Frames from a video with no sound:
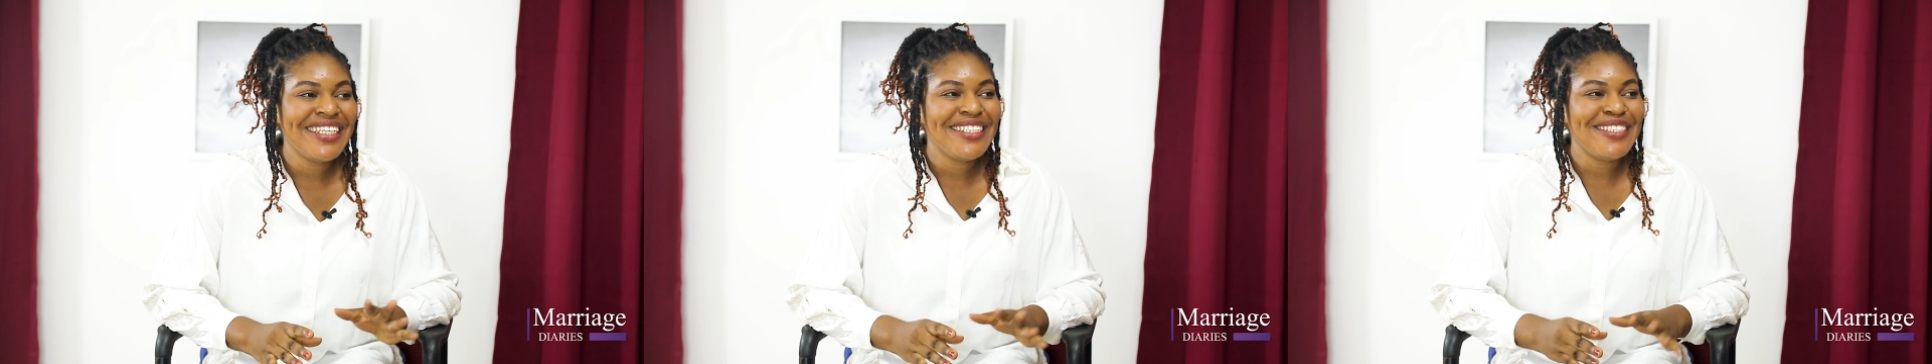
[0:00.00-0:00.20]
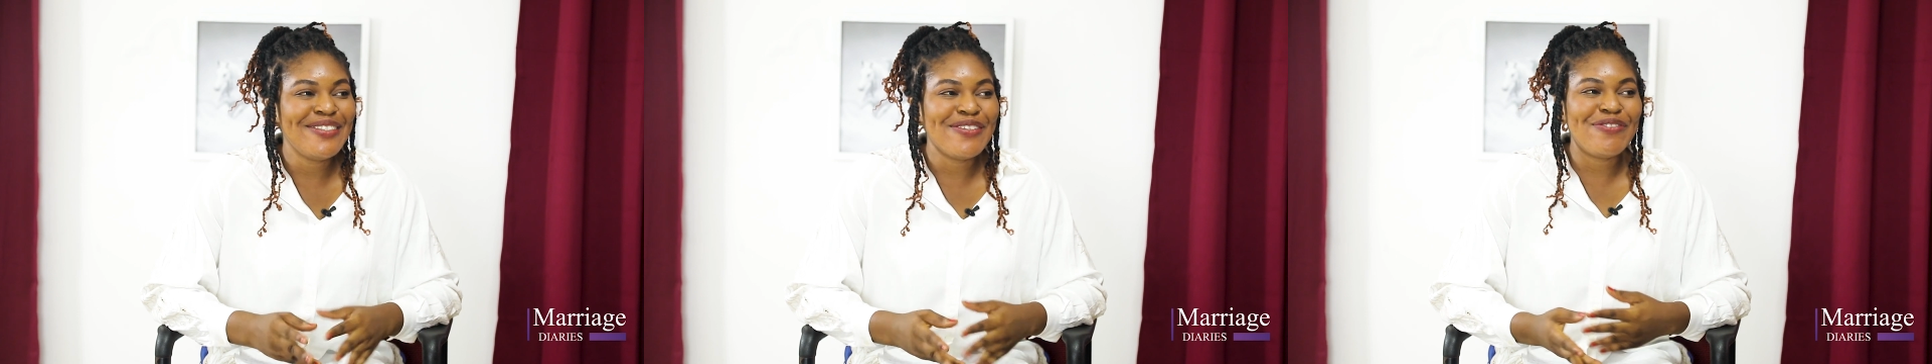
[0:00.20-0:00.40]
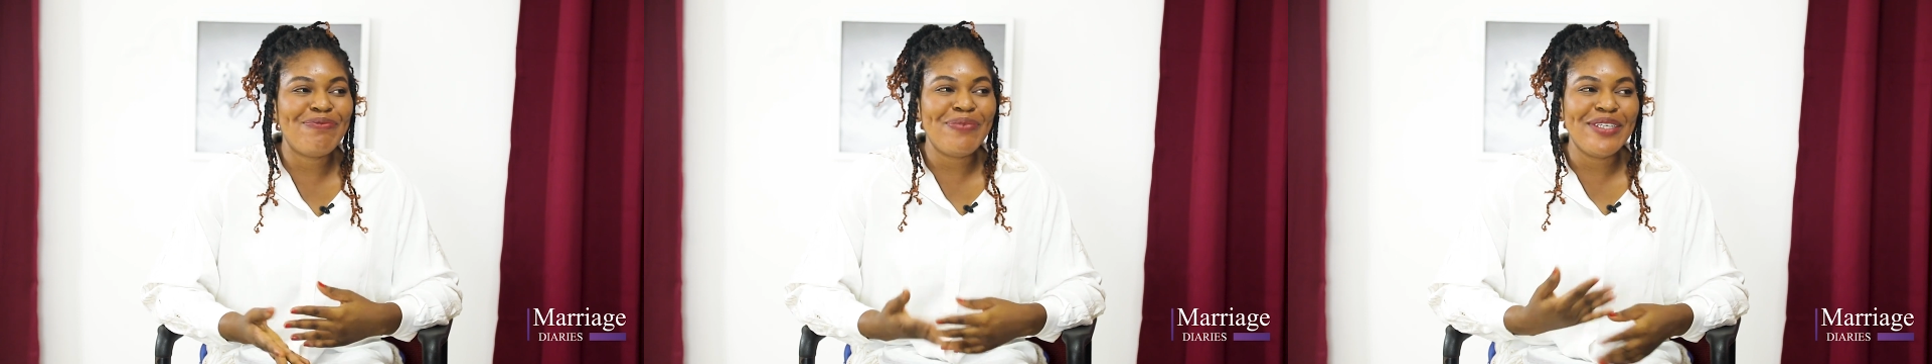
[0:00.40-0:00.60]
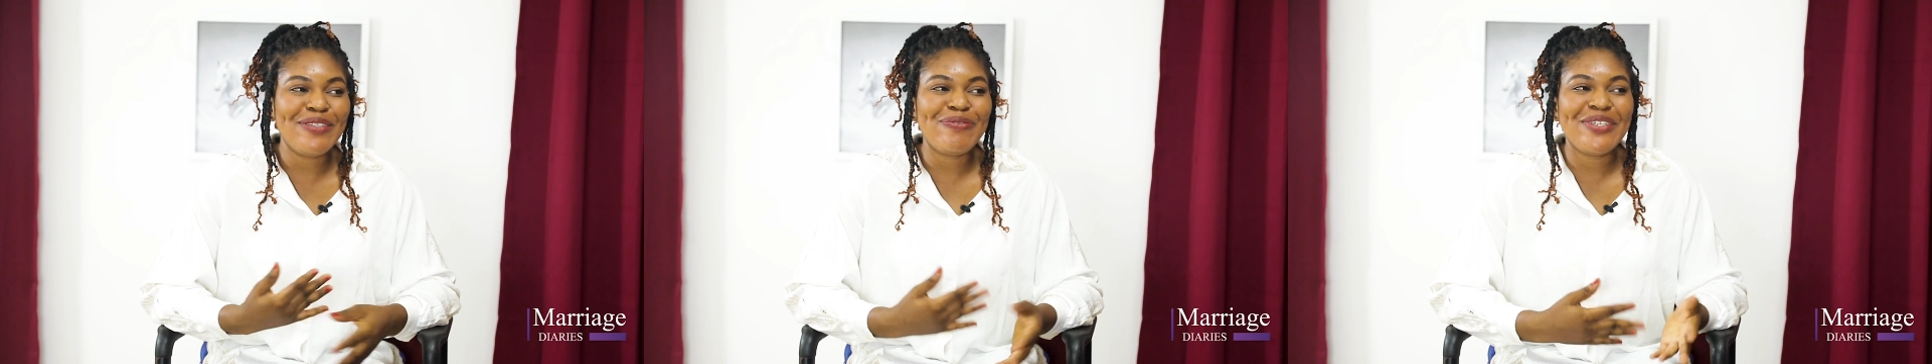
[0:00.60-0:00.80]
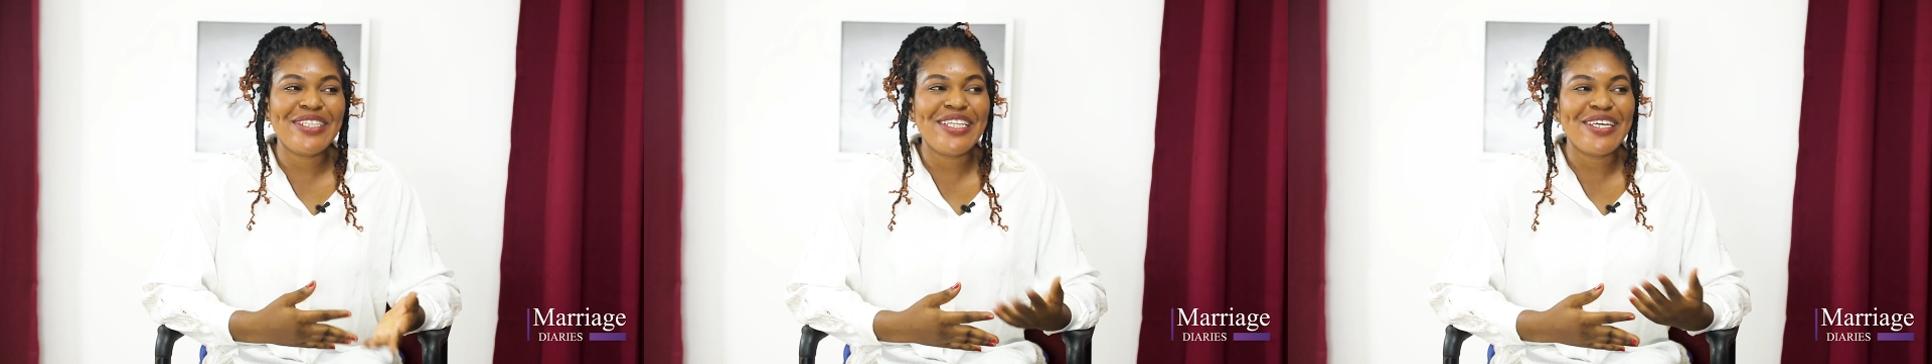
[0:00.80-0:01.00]
you've
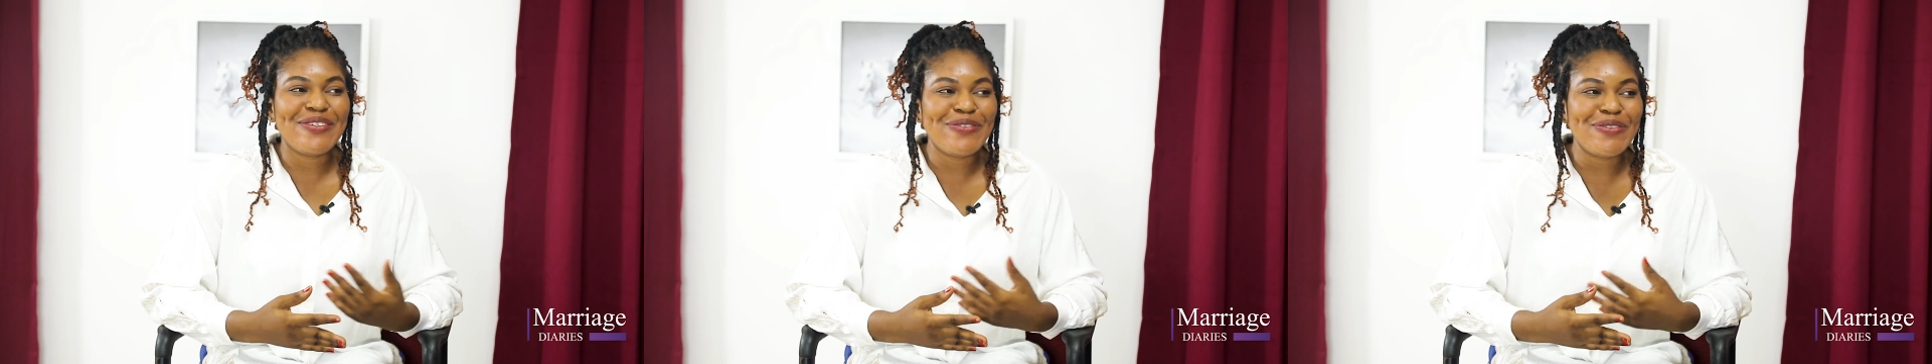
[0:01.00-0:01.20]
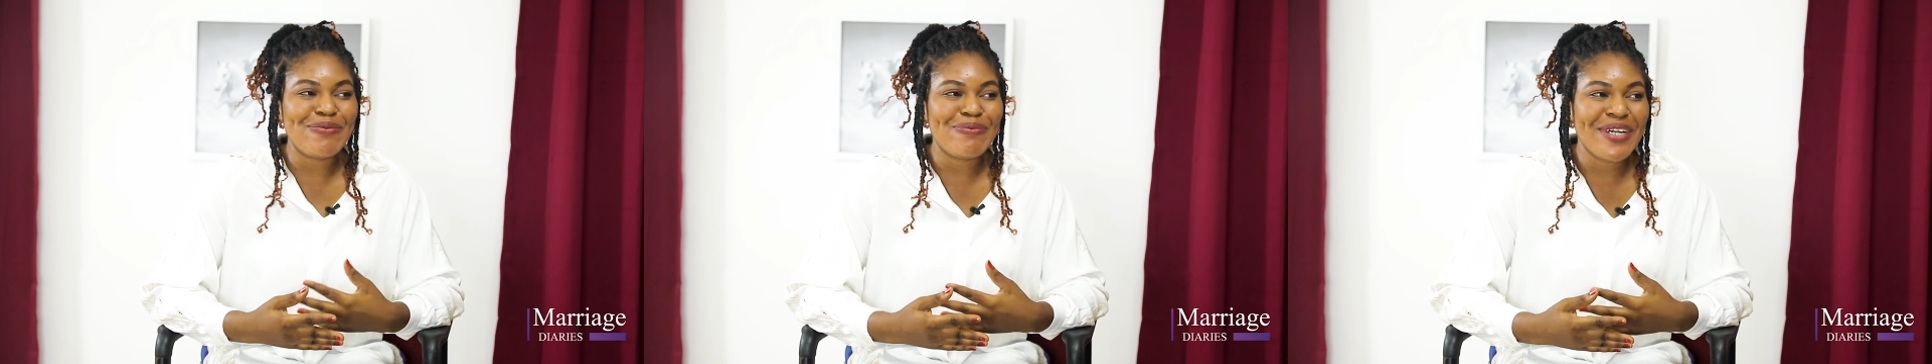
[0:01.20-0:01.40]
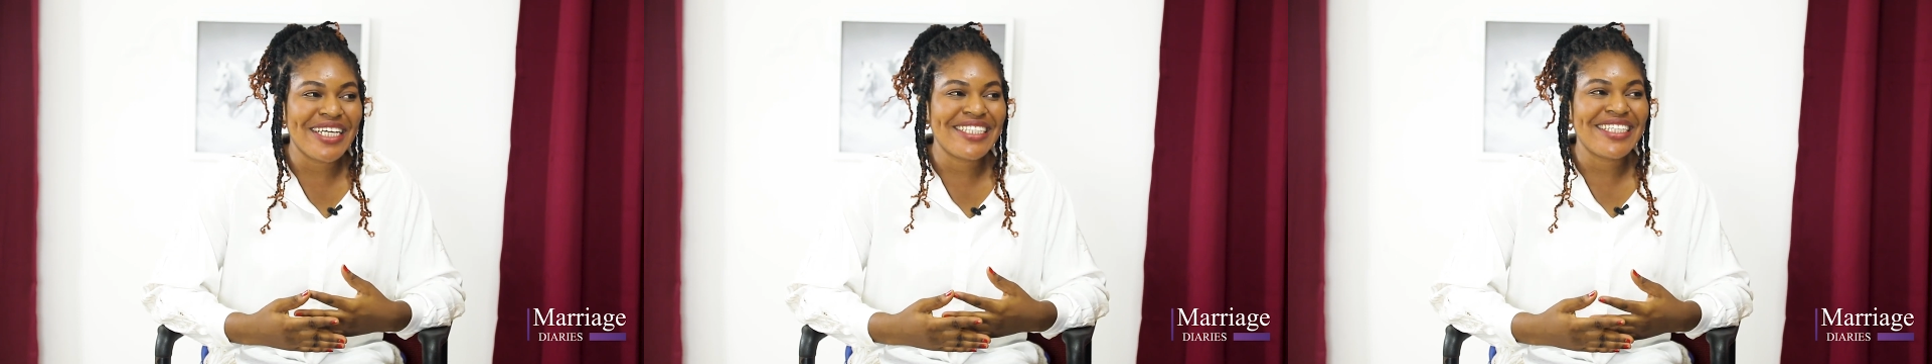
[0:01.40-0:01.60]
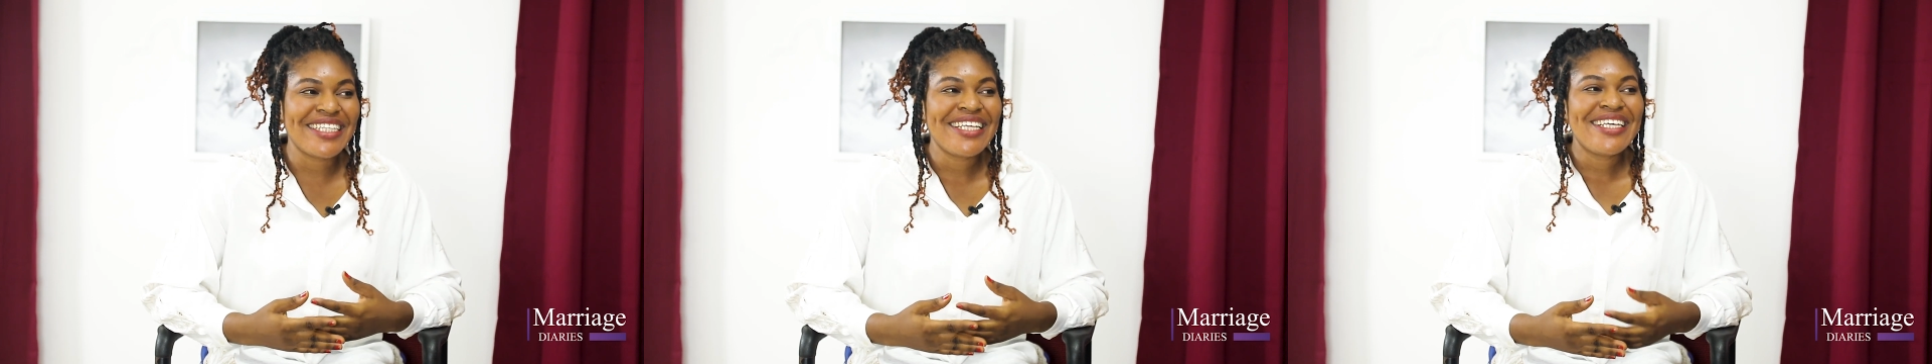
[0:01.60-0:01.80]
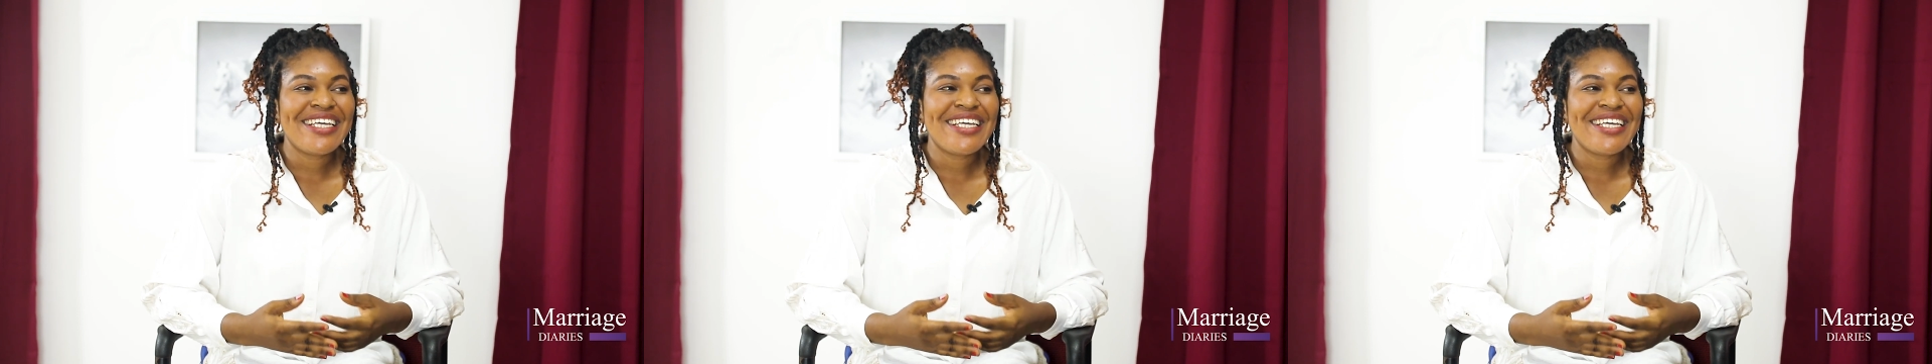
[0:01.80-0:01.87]
been with the woman